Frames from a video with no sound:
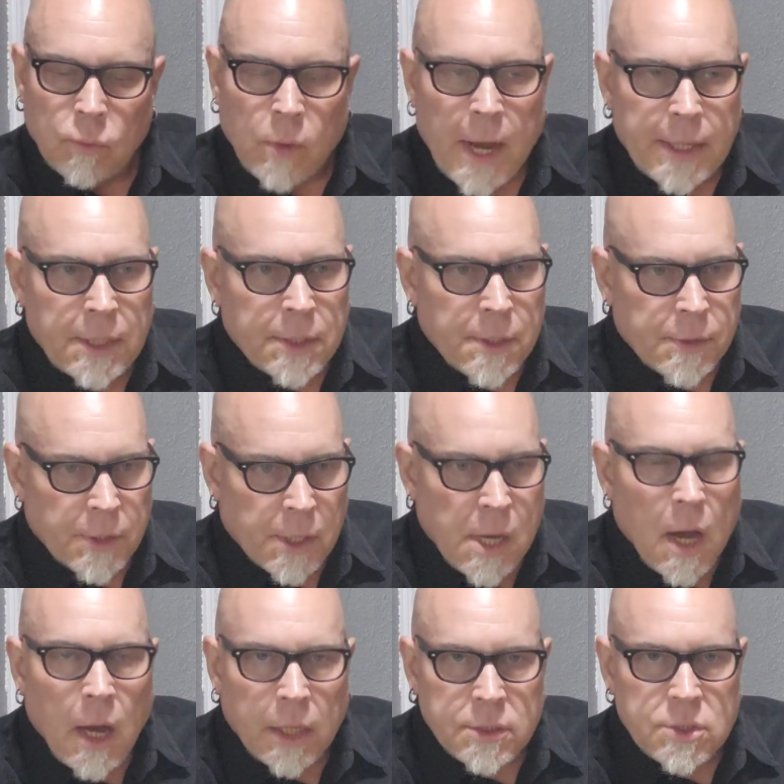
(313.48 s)
right into the
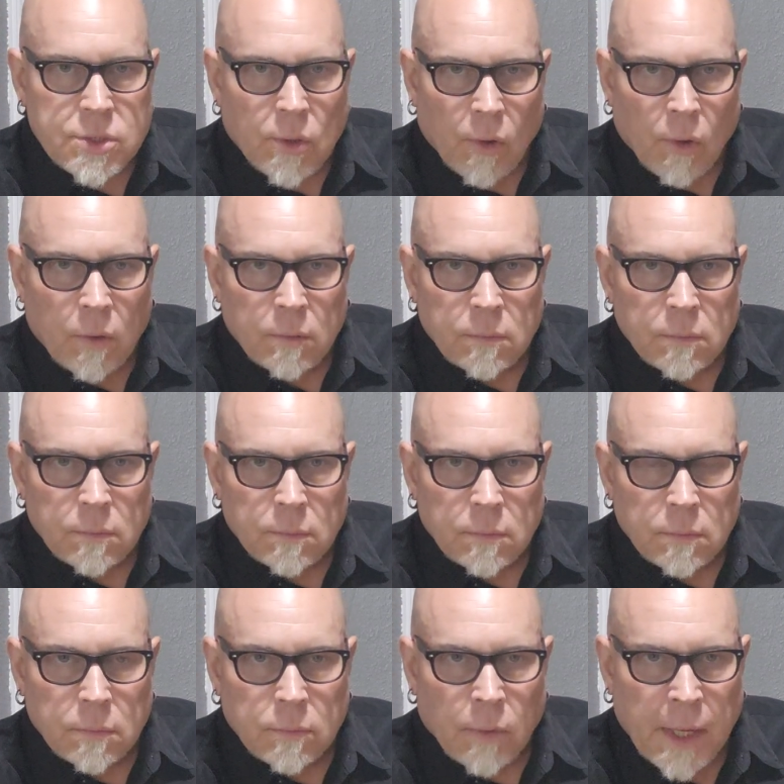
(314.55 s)
console,
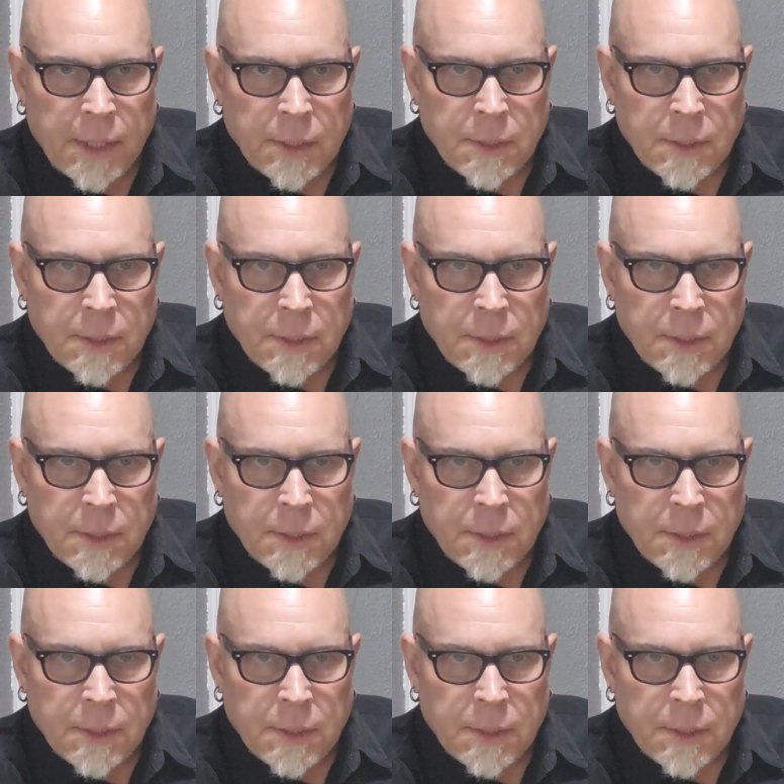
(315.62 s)
right